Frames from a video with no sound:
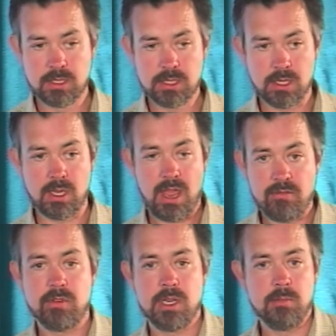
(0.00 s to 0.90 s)
to
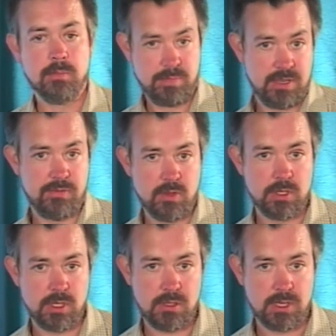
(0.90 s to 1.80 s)
every bit of food
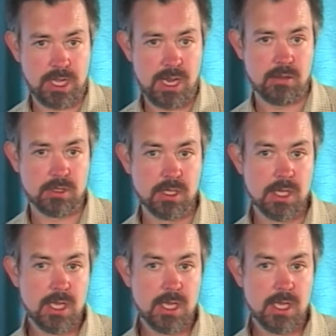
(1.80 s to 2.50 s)
that you get out.